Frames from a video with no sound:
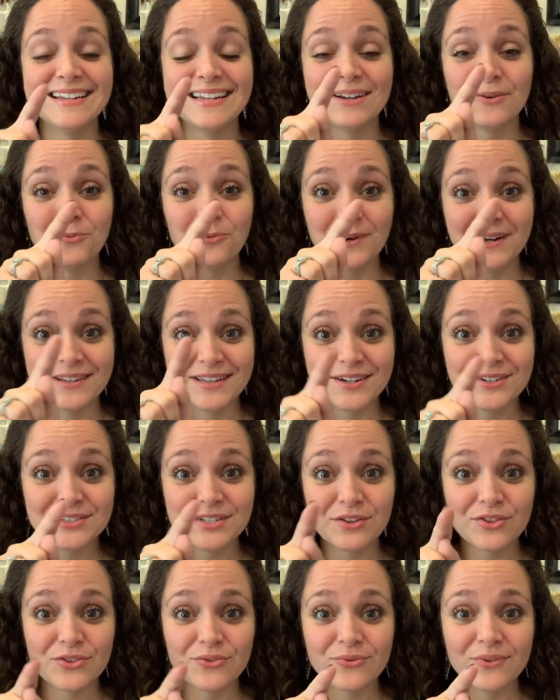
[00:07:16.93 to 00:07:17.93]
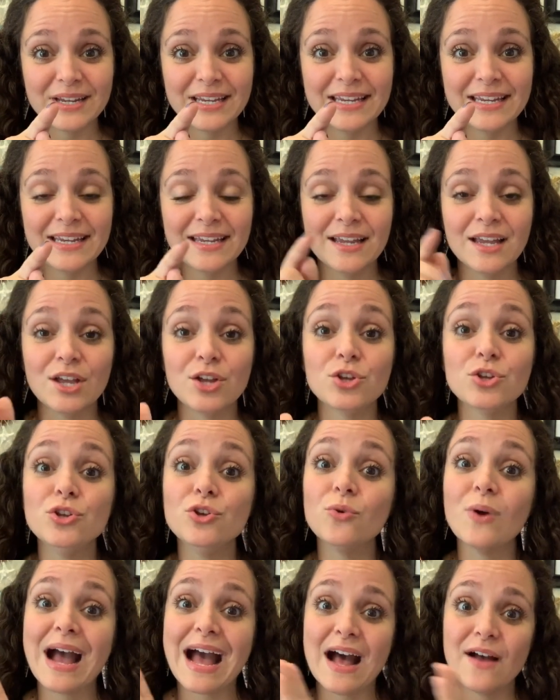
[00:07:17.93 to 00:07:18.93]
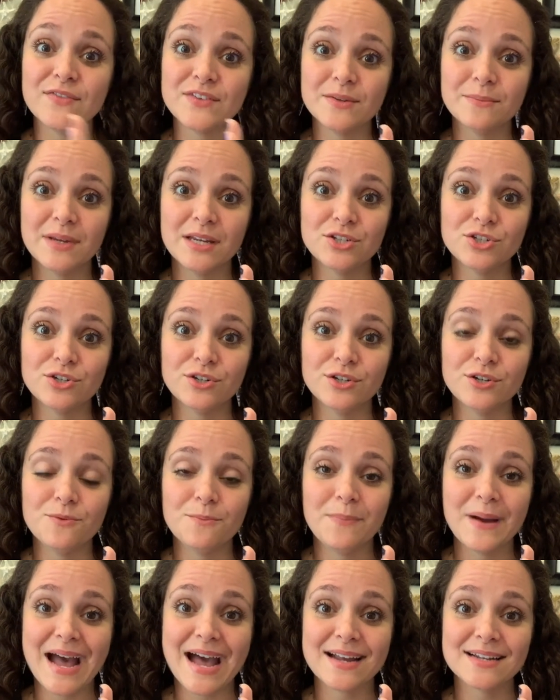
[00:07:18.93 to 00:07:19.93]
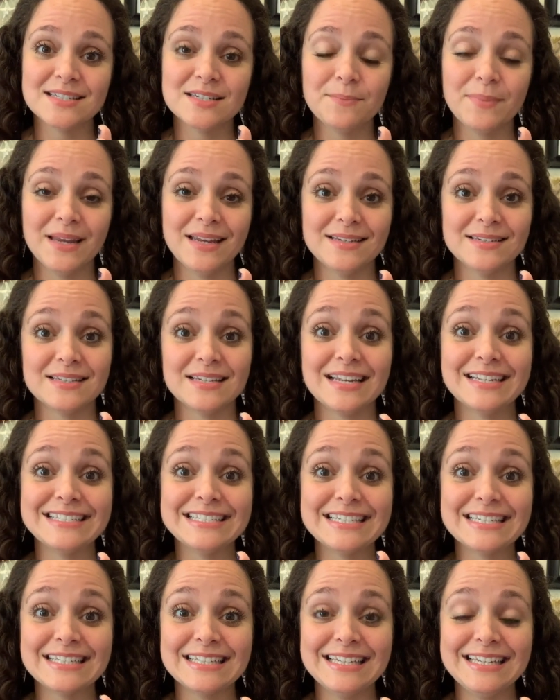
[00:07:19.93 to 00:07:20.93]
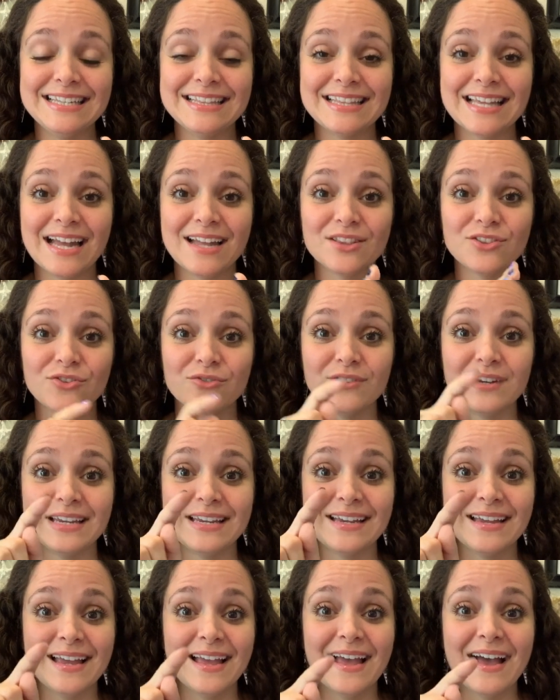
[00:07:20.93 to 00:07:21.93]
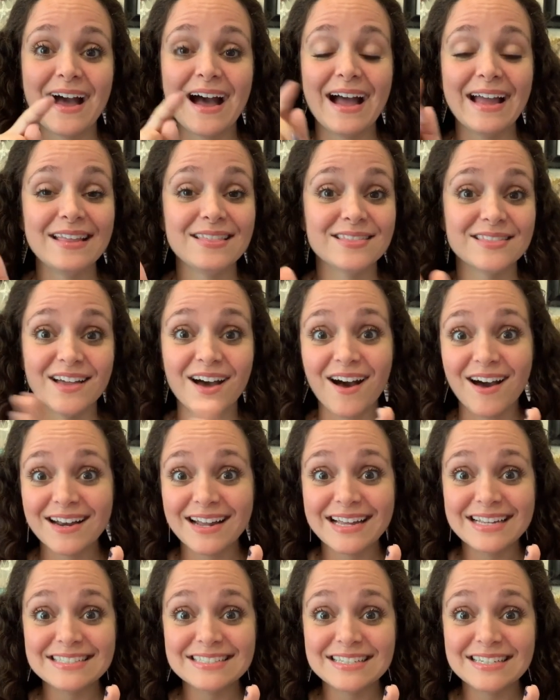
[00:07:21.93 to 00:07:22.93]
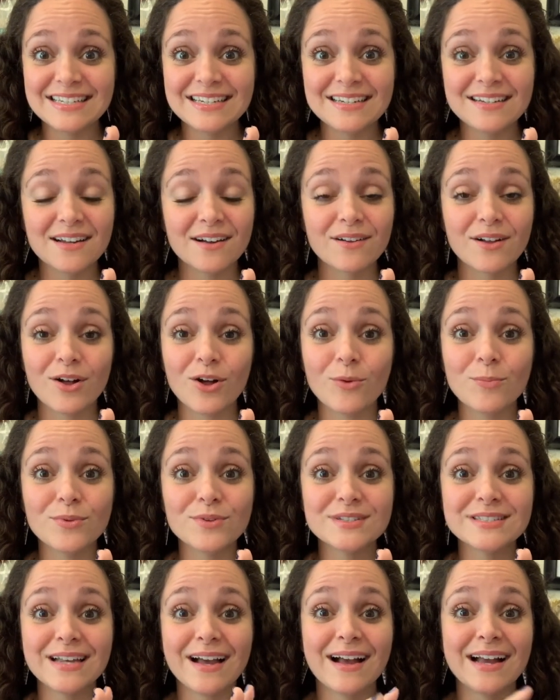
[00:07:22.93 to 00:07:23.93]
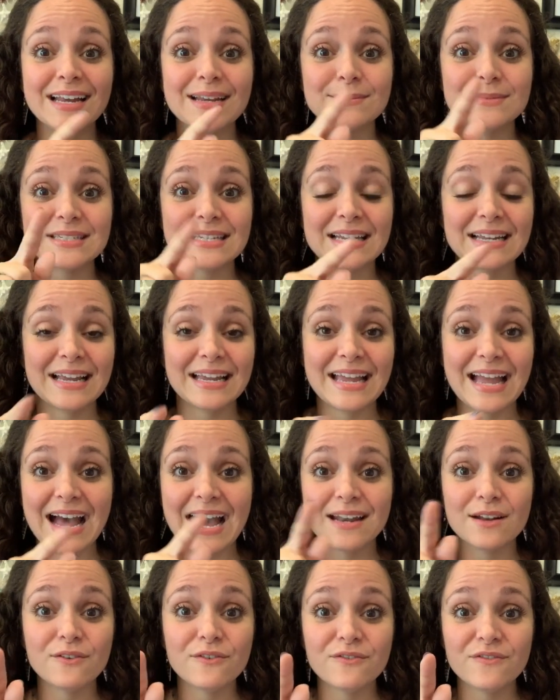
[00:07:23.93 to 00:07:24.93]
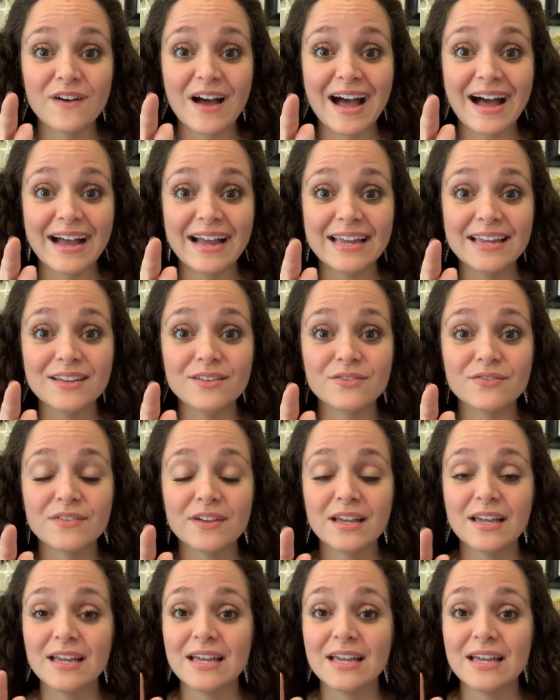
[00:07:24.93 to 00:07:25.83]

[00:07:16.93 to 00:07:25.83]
Where there's a 3, you have to make sure you backspace and delete that 3. I thought I did a couple times and I add a 5.